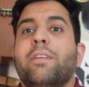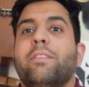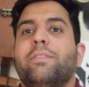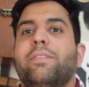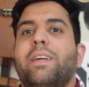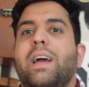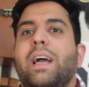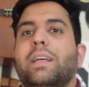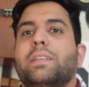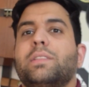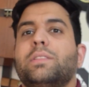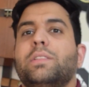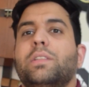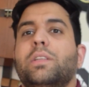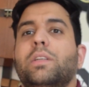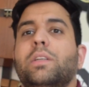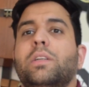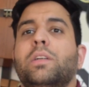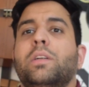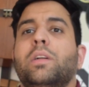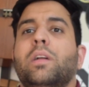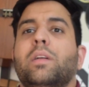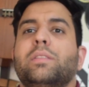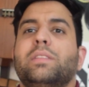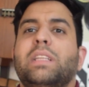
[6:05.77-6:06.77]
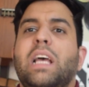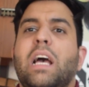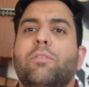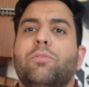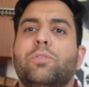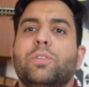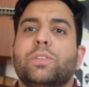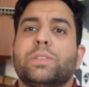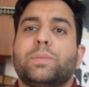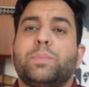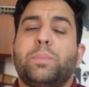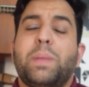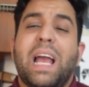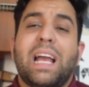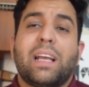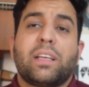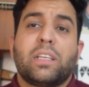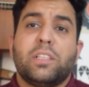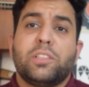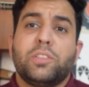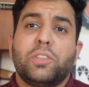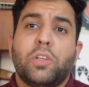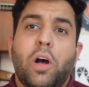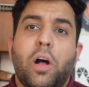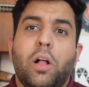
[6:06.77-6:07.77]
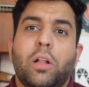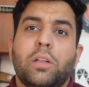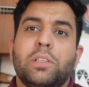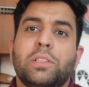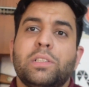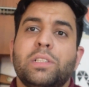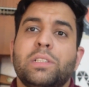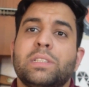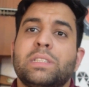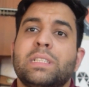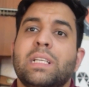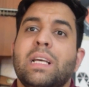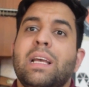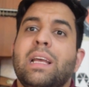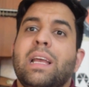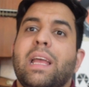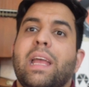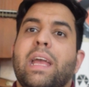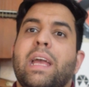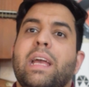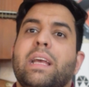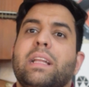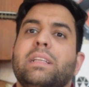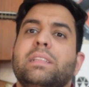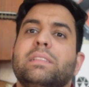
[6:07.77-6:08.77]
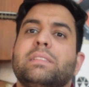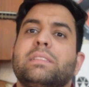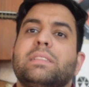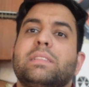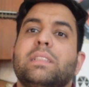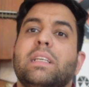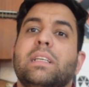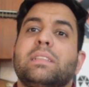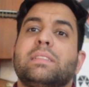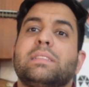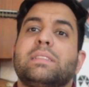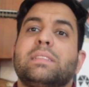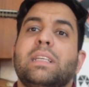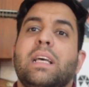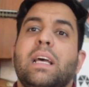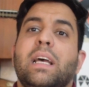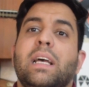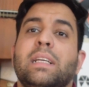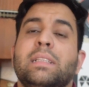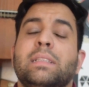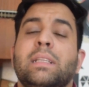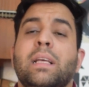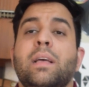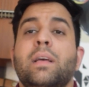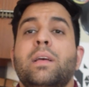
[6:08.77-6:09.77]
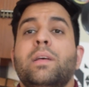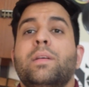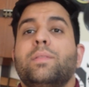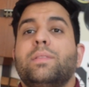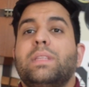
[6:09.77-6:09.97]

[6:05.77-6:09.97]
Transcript: factor that was backing dollars and instead said